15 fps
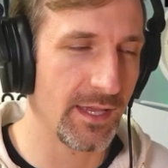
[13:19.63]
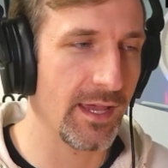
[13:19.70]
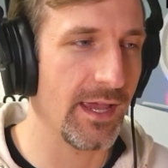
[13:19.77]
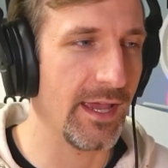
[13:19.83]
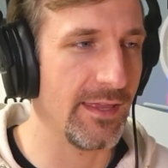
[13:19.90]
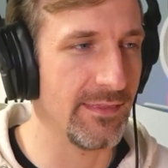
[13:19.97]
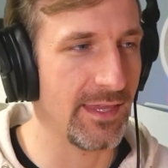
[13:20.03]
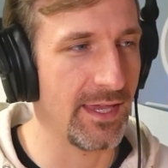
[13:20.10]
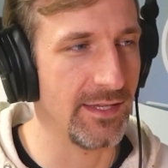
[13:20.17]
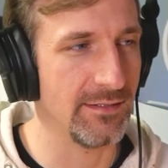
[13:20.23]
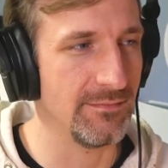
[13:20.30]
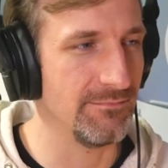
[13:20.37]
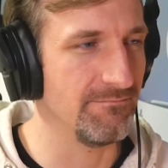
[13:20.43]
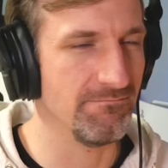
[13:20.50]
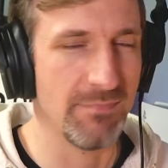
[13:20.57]
and
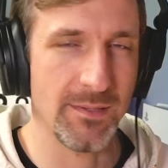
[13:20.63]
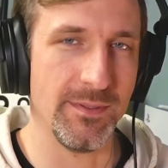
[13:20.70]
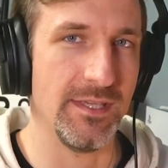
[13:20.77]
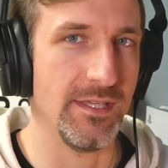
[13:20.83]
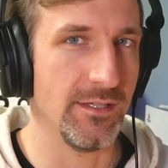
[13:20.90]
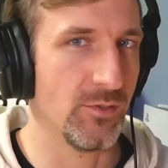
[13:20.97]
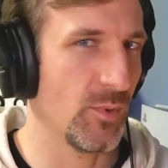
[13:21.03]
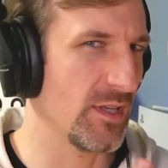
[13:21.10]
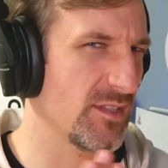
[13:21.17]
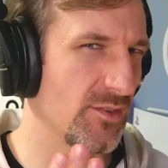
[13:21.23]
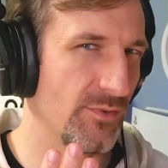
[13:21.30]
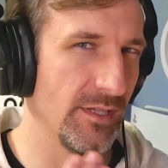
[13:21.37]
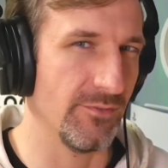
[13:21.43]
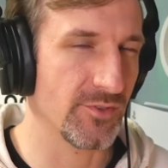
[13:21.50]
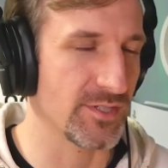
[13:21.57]
then maybe Quest
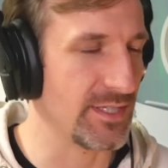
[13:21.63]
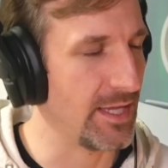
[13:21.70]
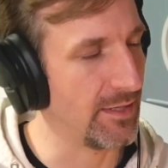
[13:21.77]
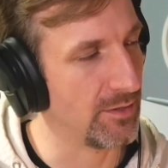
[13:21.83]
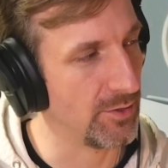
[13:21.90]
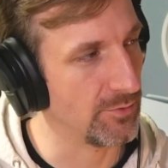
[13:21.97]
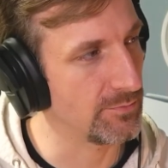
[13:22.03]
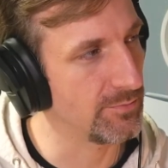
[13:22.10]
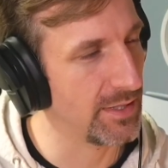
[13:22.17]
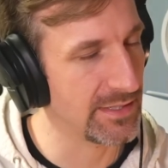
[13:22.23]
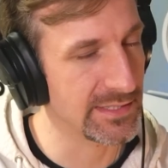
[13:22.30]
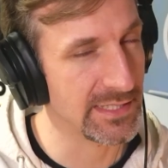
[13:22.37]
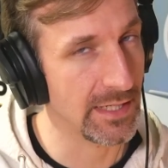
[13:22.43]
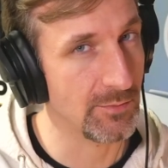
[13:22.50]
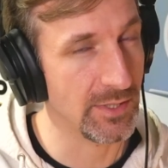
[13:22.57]
3 for standalone by the
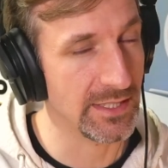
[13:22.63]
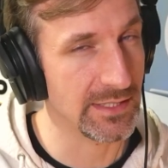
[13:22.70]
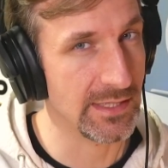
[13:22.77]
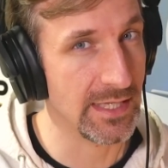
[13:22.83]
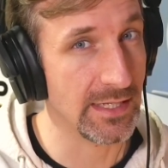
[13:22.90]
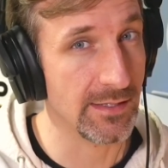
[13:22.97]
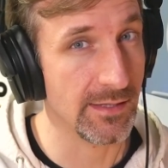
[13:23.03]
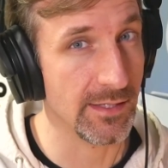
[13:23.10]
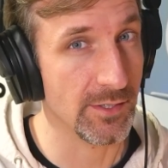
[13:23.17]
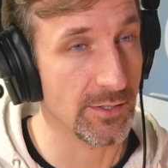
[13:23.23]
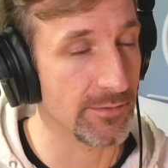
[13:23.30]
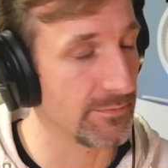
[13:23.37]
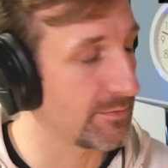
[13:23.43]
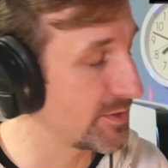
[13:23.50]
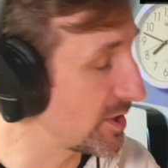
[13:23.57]
time we get to the end of the year.
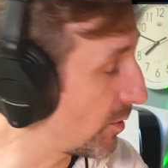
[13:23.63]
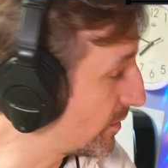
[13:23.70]
So we'll